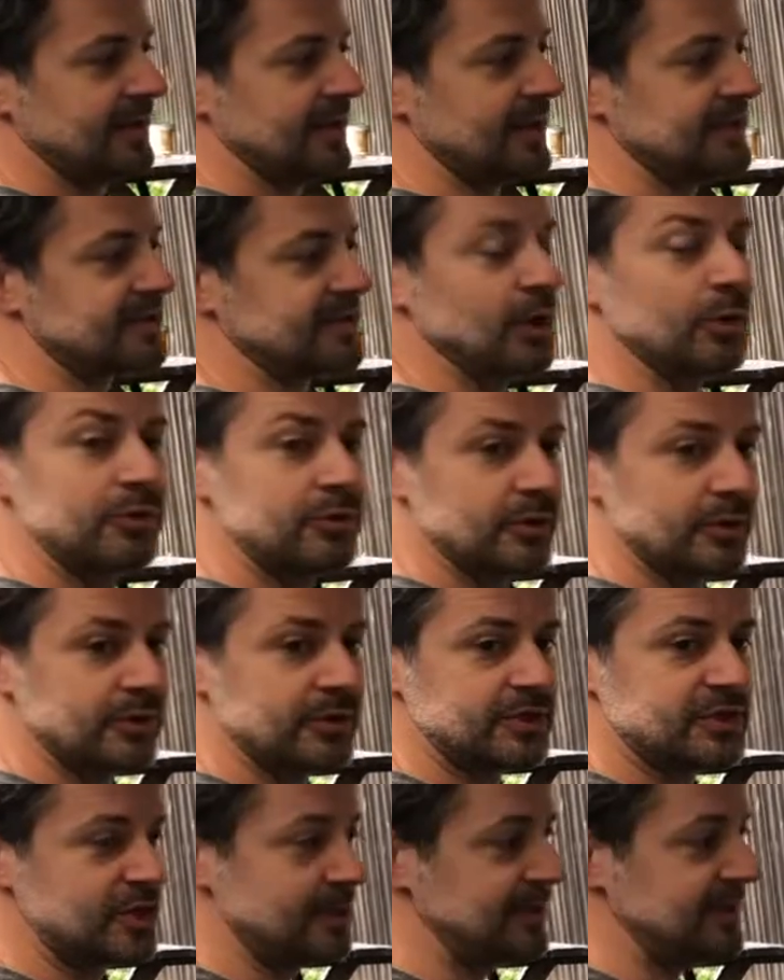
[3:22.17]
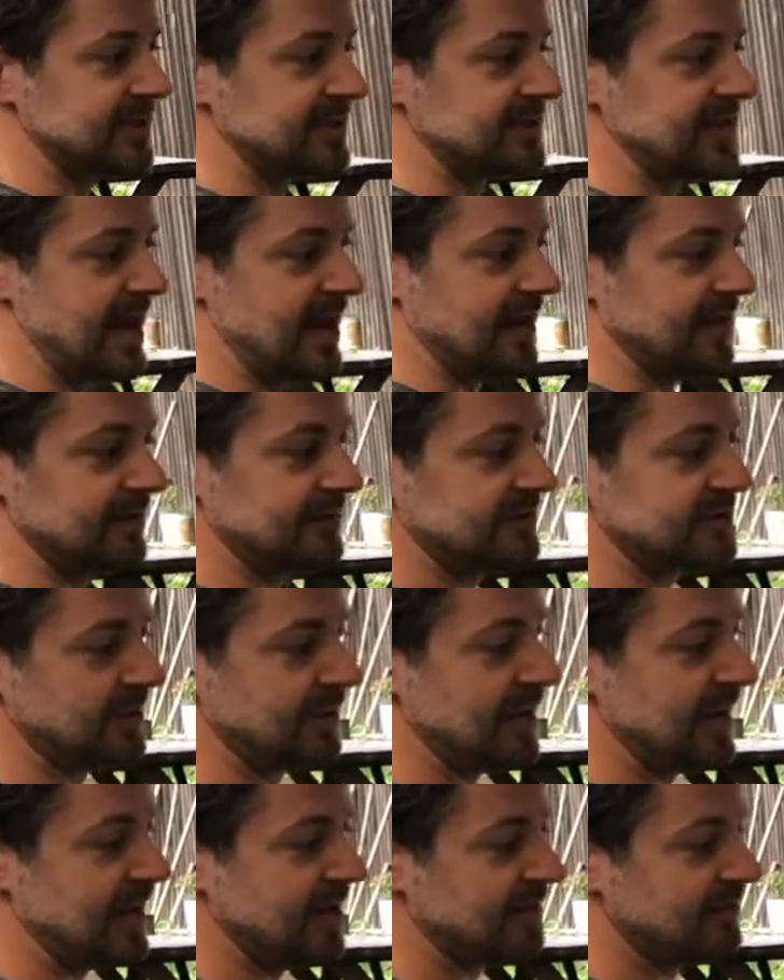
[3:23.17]
Let's go through and distribute this negative.
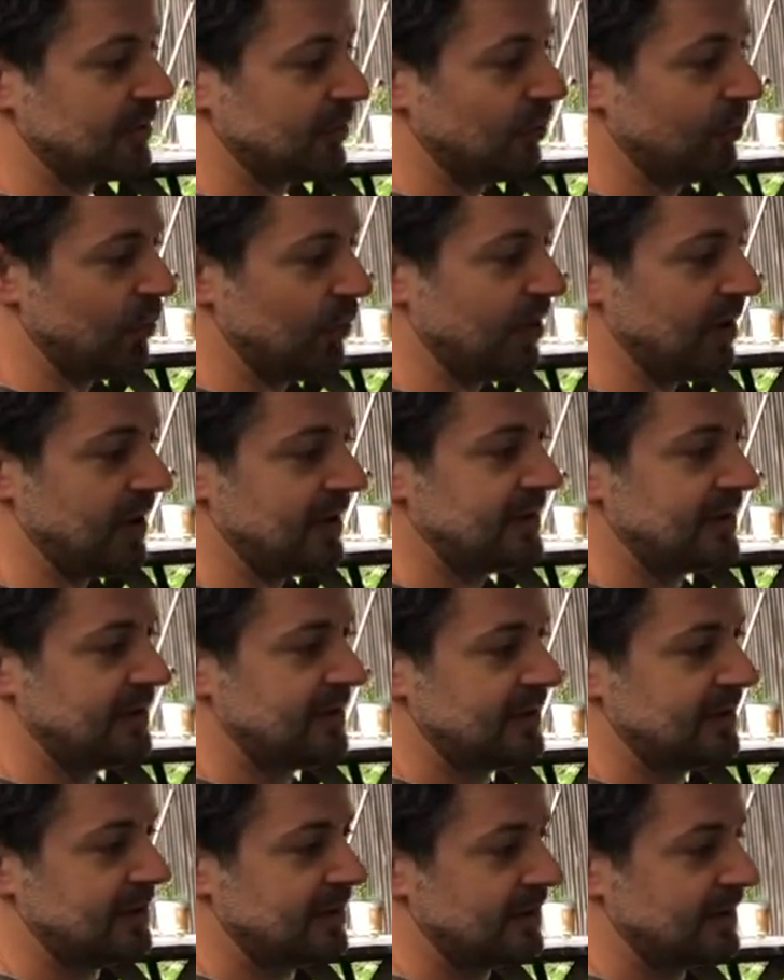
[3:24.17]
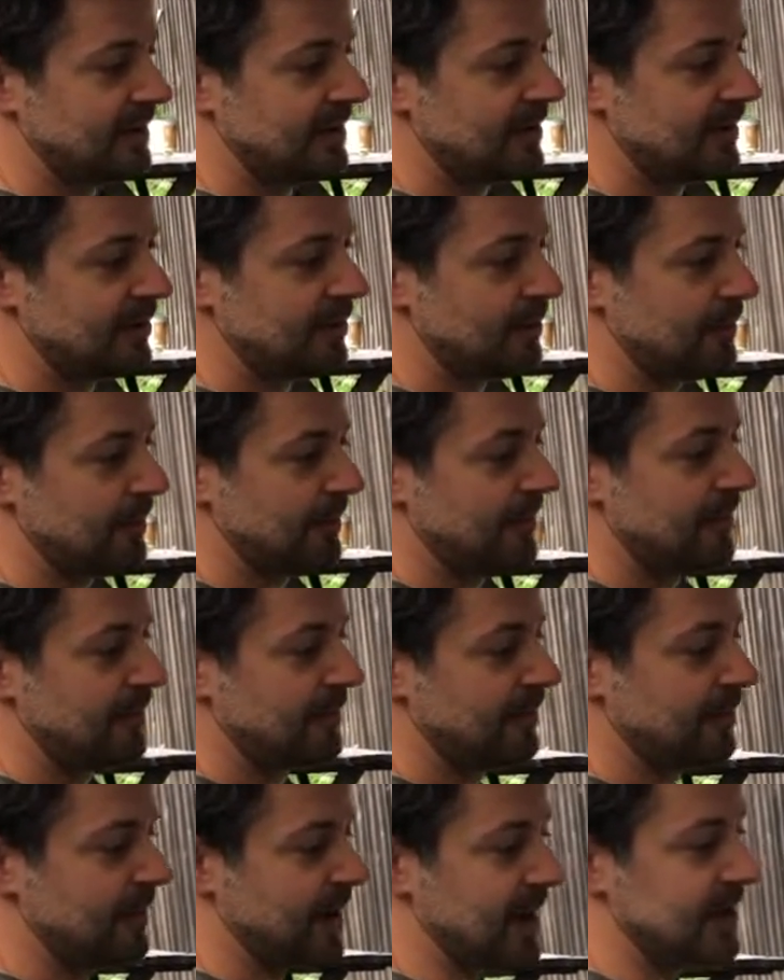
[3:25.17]
So we have 1
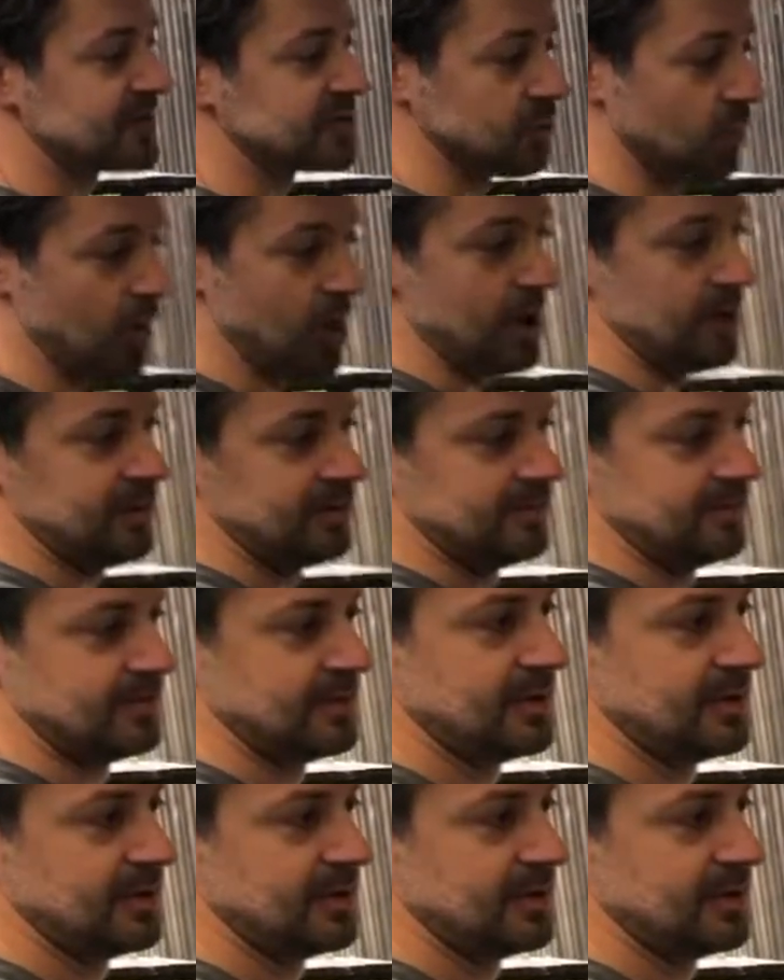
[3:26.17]
minus 1.